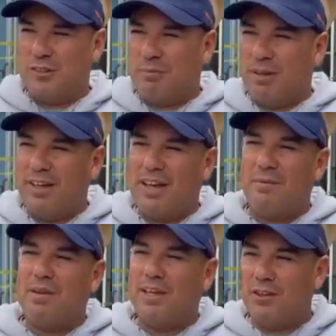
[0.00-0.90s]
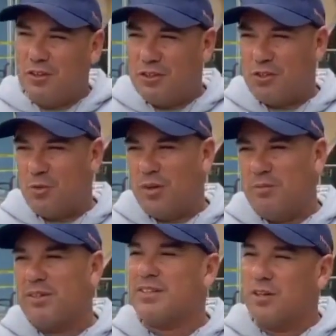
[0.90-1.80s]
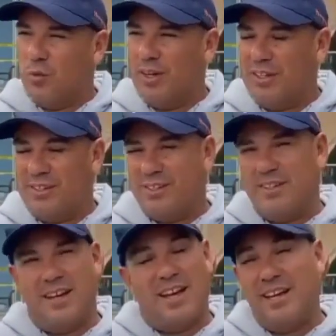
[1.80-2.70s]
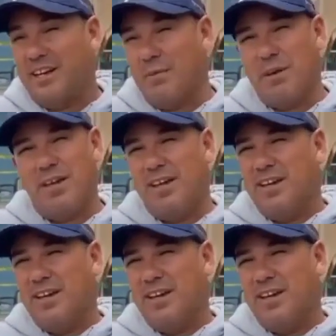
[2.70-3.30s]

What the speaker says: and the player coming into the squad must then wait his turn, like Rabi.